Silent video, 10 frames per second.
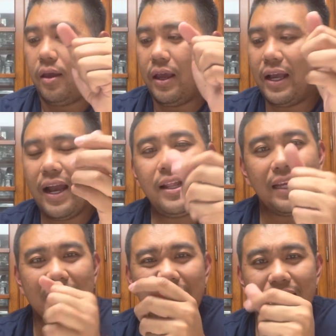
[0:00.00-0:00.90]
It kind of like
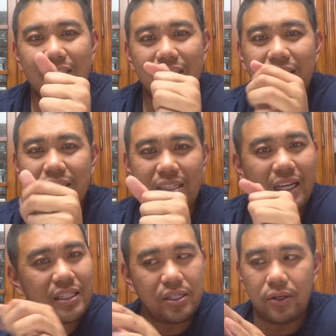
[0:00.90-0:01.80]

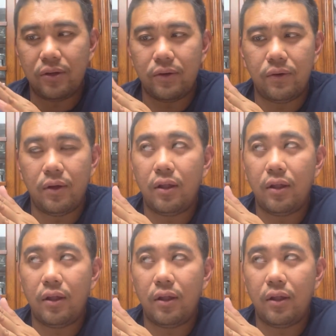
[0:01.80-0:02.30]
sticks to you.